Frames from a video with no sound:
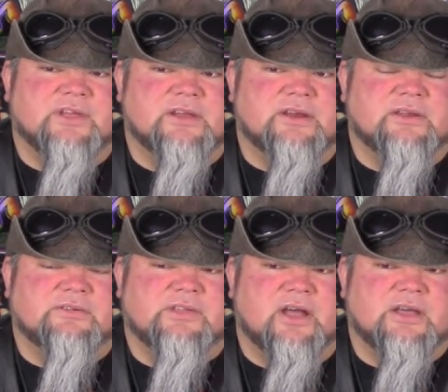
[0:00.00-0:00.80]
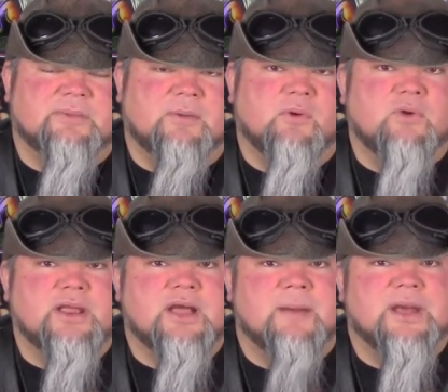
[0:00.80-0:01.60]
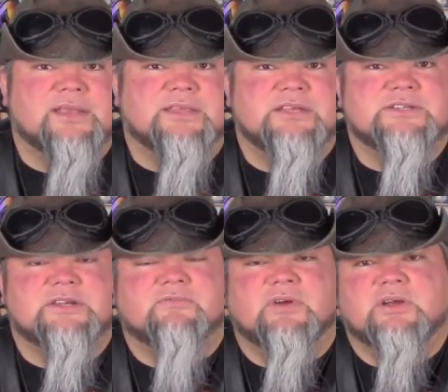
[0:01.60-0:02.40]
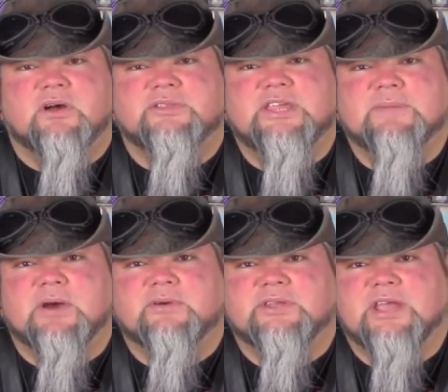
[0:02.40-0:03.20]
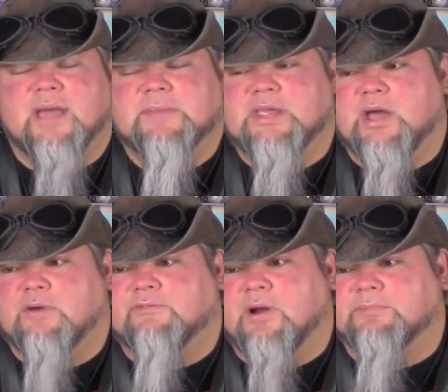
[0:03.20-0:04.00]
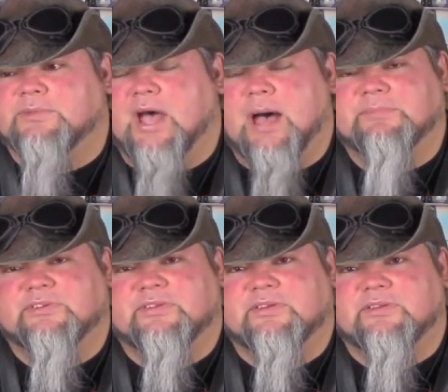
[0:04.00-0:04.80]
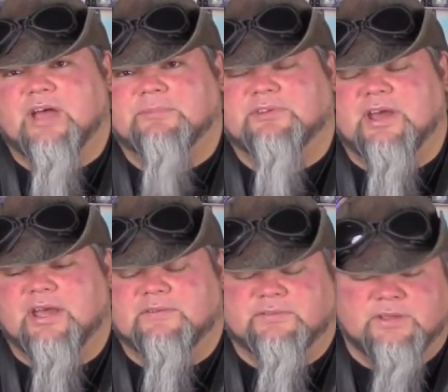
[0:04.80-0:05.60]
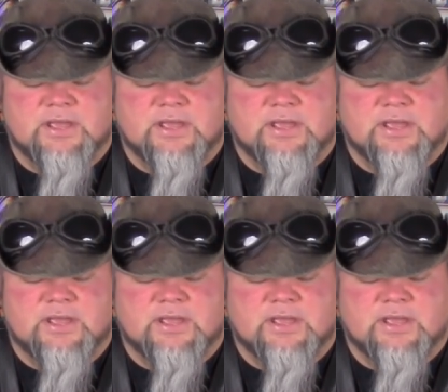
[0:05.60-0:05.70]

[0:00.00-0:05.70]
on there that he was talking about, but one caught my attention, one called TIBO, T-I-B-O, from Tops Knives.